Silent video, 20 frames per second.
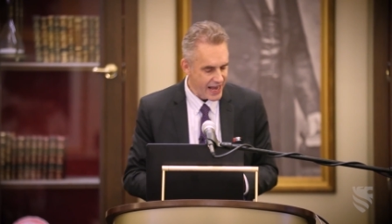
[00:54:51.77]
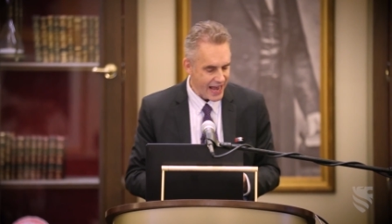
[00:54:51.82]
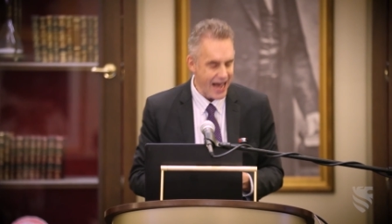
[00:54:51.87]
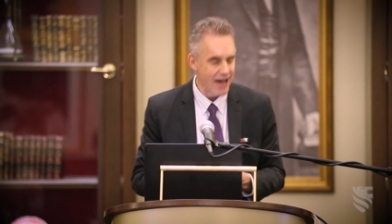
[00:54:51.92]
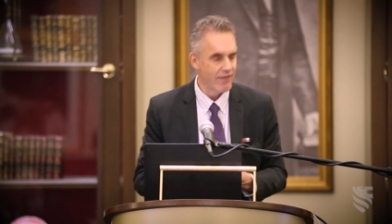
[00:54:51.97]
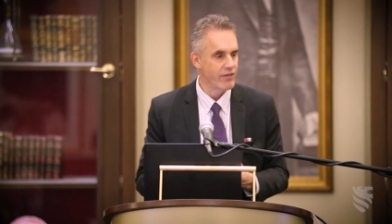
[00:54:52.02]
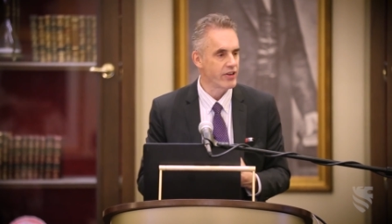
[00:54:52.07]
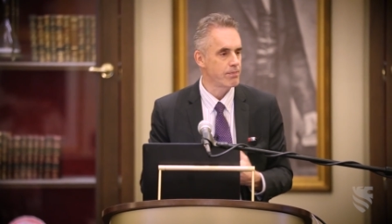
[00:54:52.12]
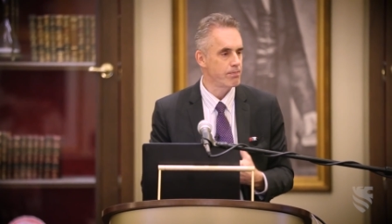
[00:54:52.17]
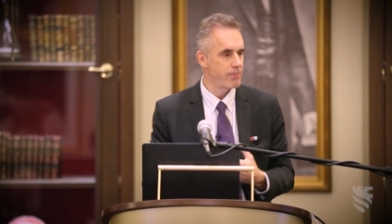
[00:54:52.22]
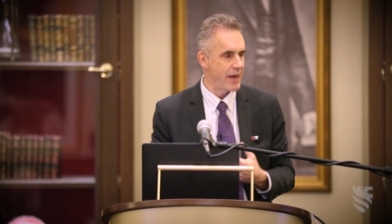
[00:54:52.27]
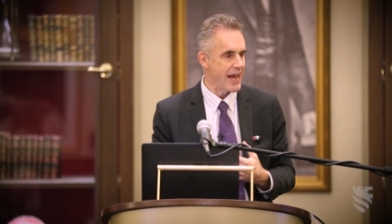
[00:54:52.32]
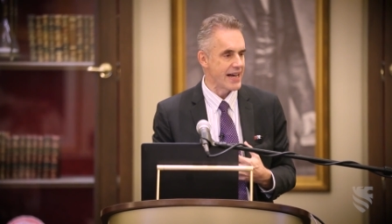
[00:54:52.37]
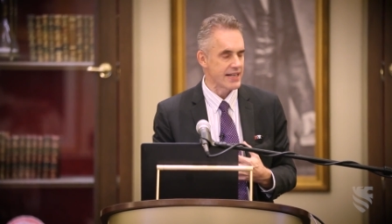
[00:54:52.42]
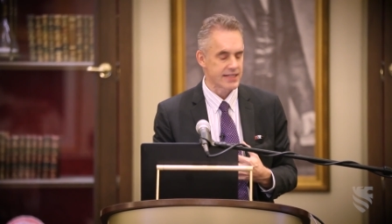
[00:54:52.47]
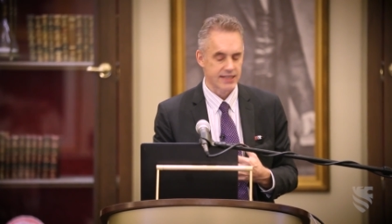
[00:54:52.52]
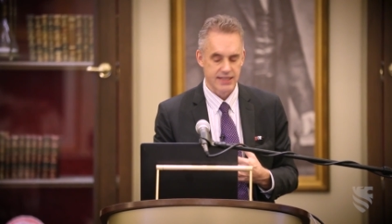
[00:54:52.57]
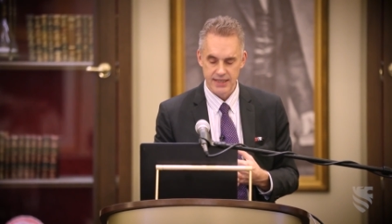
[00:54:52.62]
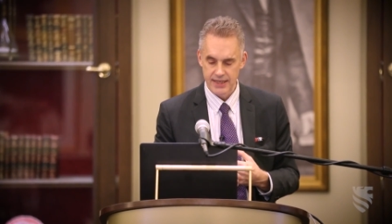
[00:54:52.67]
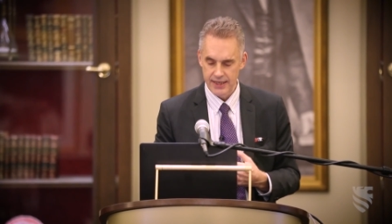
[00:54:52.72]
have it
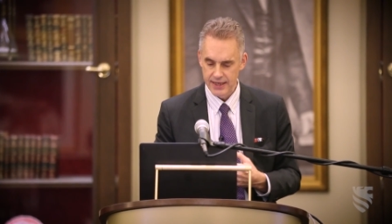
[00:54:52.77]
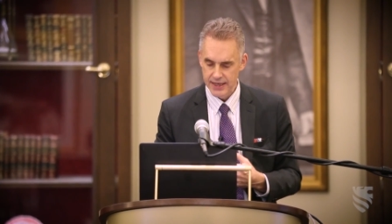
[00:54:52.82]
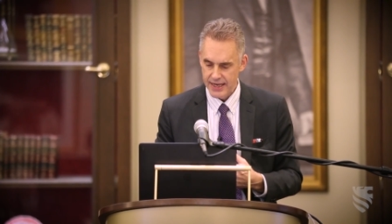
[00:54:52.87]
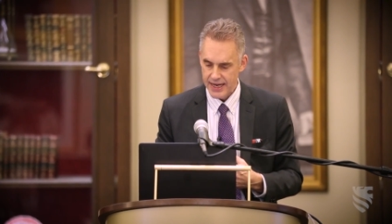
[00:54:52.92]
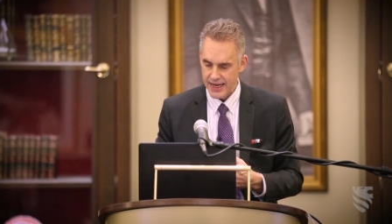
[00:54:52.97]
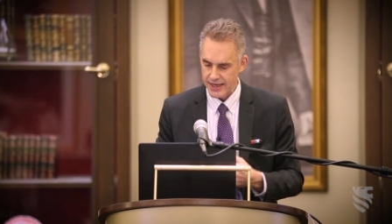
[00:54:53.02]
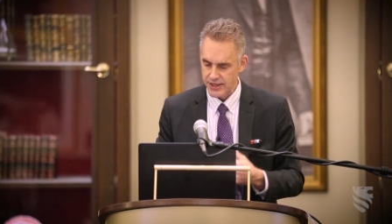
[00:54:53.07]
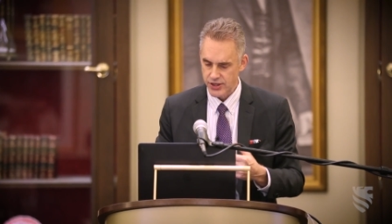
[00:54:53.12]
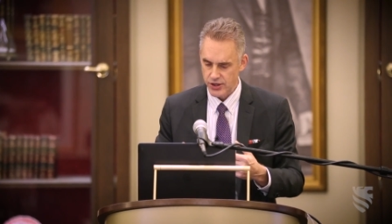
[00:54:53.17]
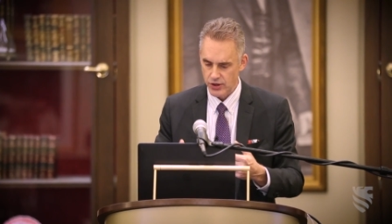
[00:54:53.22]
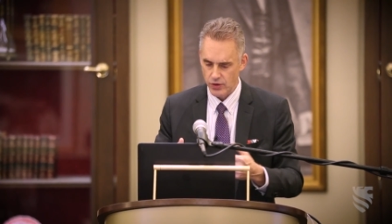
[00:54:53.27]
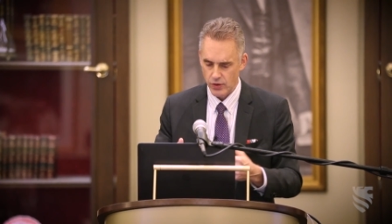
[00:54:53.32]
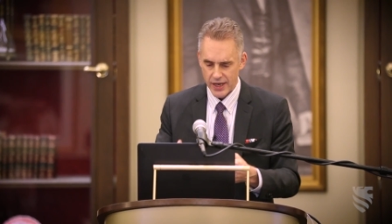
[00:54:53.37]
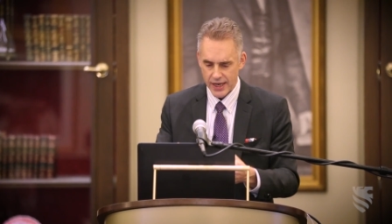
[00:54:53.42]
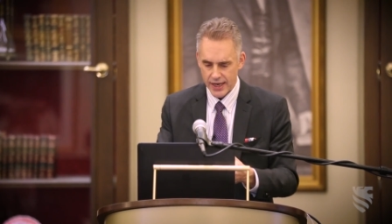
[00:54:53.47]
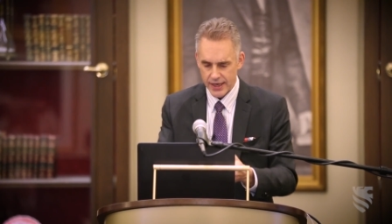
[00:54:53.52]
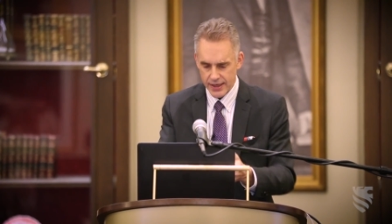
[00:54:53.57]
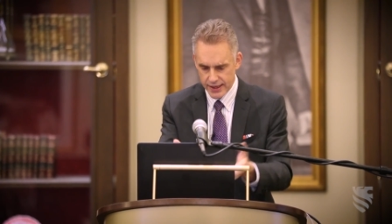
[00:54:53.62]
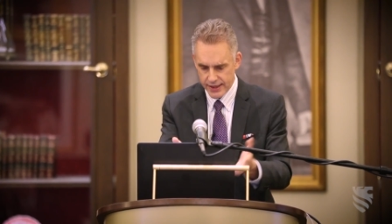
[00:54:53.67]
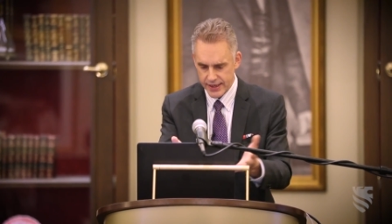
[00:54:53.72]
best. And
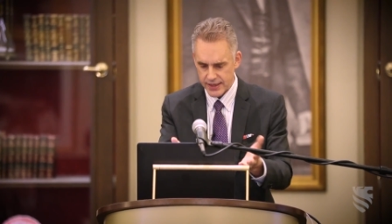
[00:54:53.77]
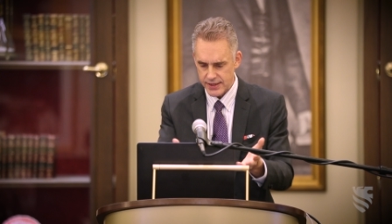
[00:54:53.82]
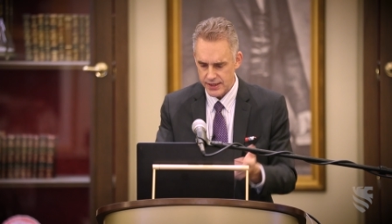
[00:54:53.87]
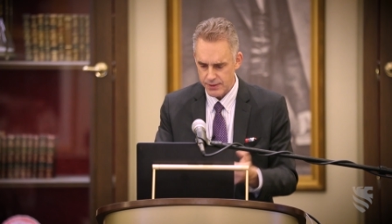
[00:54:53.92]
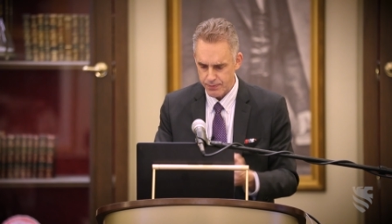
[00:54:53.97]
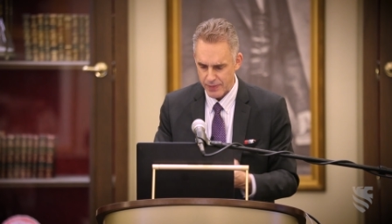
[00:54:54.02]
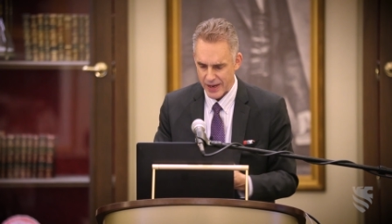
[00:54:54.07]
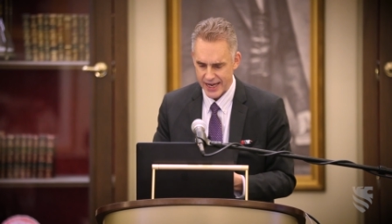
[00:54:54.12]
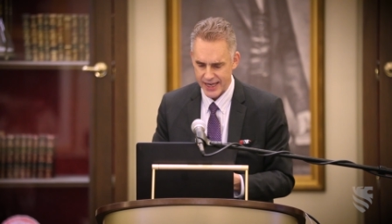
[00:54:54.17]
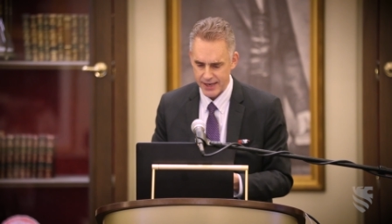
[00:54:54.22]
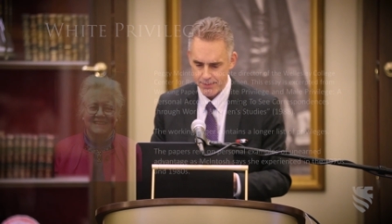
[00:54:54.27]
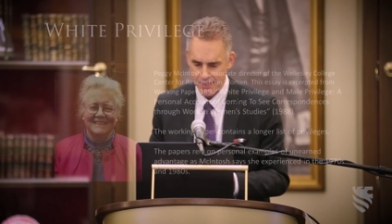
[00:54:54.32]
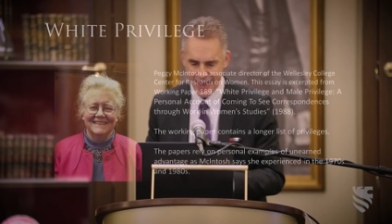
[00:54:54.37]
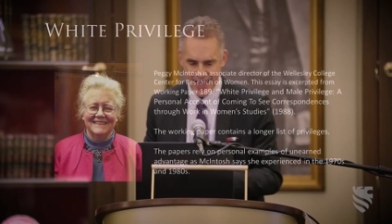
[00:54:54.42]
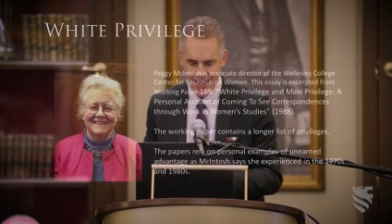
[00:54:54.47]
so this is Peggy